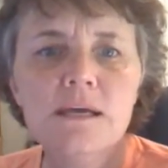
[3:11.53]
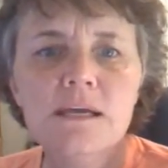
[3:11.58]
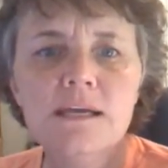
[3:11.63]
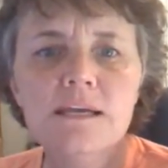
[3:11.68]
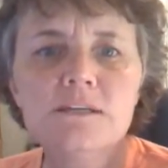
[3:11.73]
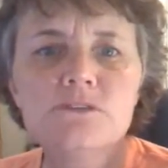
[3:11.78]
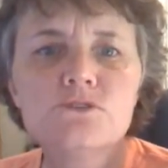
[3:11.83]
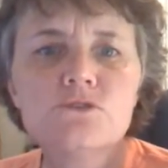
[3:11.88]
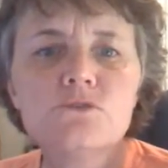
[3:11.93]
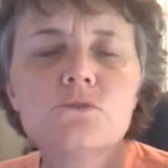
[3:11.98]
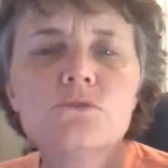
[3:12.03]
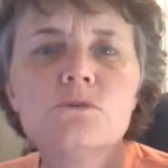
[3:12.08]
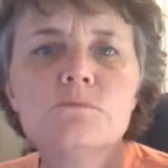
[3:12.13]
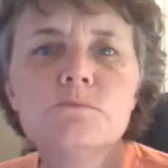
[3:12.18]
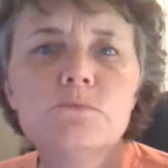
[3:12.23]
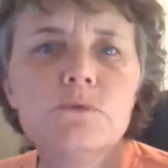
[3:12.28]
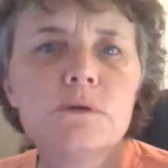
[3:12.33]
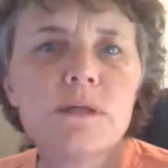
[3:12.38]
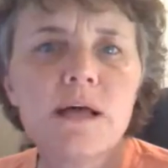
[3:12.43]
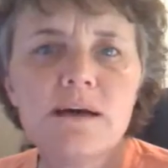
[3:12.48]
Each
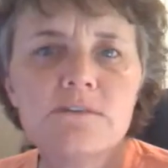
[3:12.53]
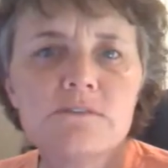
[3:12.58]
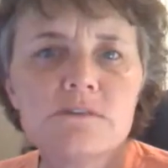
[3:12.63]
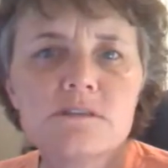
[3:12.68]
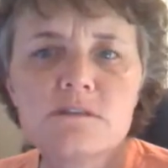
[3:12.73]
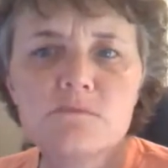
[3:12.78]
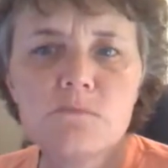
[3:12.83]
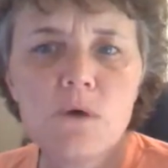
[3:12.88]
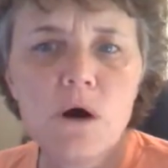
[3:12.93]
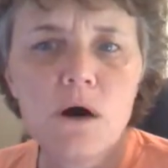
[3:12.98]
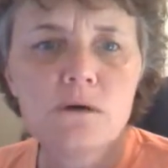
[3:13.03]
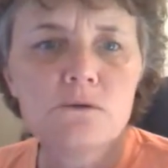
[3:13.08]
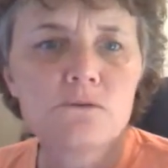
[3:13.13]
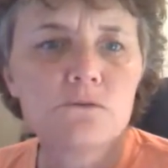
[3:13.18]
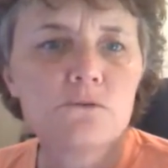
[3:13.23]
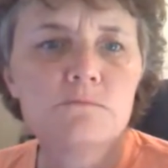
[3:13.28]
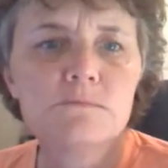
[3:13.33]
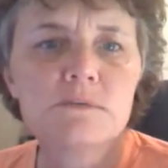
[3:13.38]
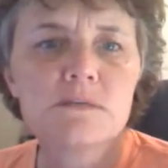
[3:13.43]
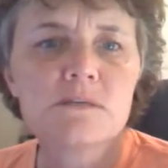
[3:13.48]
group will have a small
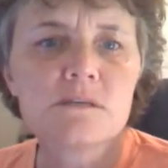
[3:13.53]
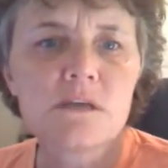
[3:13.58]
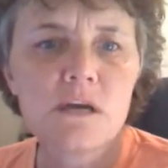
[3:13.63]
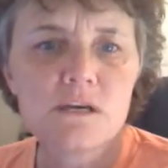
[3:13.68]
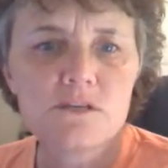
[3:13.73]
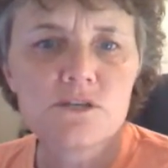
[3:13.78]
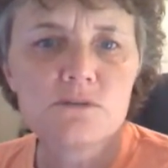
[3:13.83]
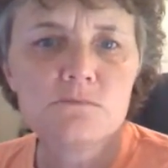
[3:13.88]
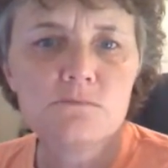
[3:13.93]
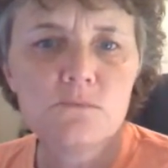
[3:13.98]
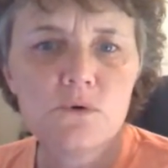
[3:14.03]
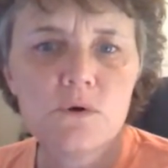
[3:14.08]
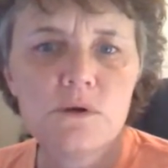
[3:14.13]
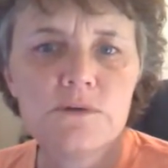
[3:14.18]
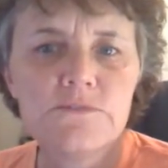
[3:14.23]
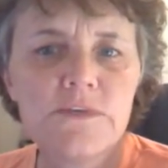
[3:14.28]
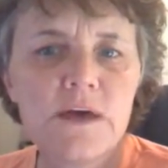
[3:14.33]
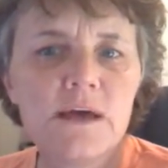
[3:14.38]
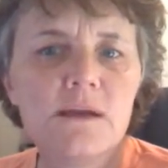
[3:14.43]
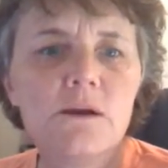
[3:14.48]
group discussion
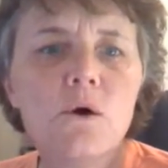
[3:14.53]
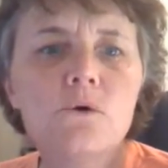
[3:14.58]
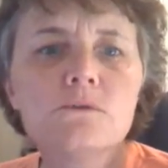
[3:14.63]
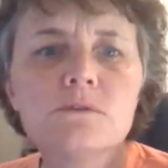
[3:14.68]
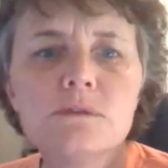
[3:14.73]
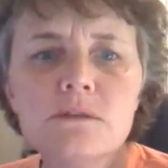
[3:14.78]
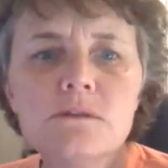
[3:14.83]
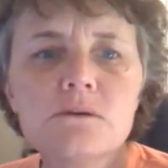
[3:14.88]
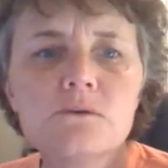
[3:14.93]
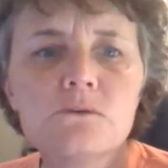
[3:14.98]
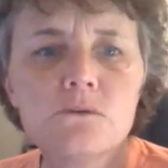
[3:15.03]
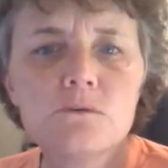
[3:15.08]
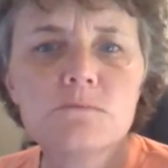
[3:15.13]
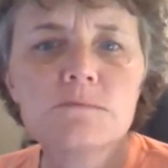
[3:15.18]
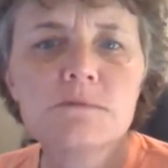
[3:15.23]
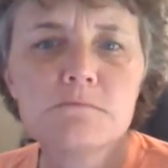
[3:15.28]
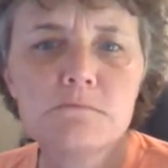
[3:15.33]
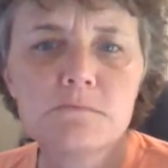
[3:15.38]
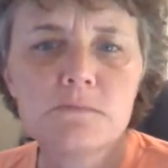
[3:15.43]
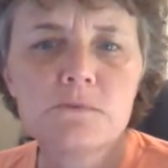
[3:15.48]
board that only the
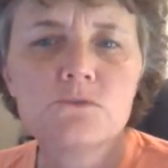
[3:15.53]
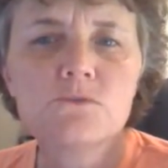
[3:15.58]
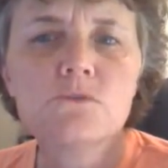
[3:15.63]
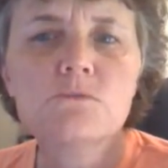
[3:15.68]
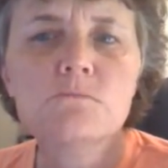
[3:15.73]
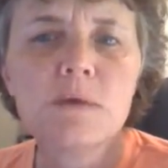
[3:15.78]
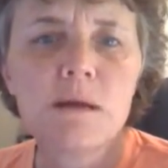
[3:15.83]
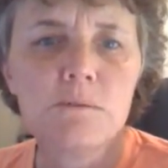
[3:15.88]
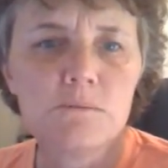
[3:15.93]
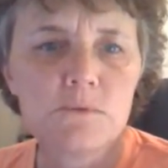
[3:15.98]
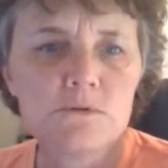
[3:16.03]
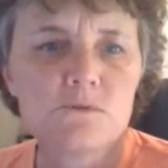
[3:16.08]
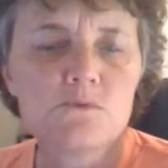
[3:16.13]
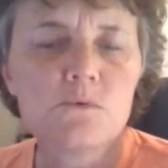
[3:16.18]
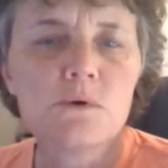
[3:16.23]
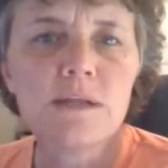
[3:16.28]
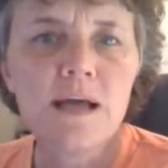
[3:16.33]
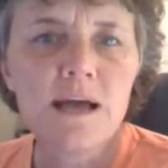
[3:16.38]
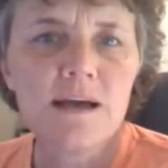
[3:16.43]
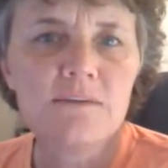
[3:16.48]
group members
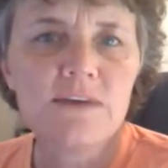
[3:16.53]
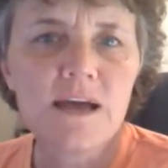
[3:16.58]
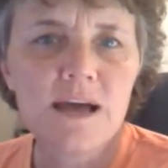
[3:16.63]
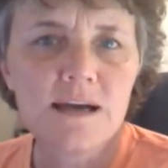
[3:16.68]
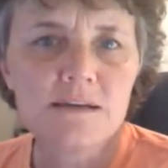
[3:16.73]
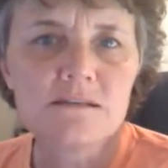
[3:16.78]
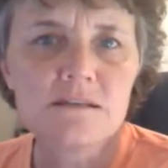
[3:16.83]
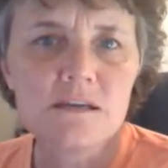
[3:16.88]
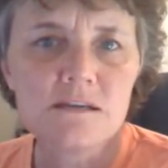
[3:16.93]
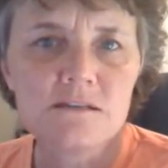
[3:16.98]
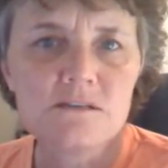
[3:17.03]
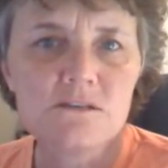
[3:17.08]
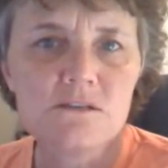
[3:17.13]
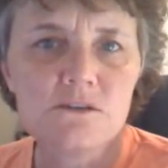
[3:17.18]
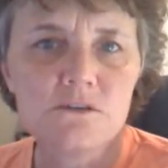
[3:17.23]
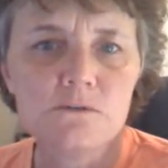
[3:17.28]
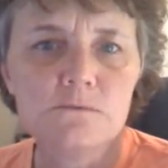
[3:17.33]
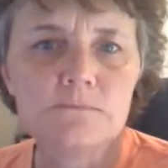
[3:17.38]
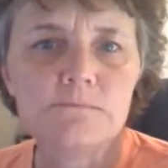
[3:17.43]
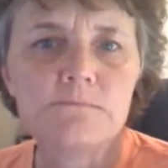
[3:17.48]
will have access
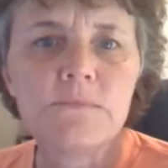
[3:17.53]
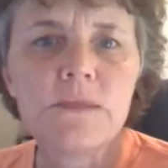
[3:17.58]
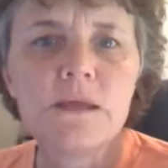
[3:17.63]
to.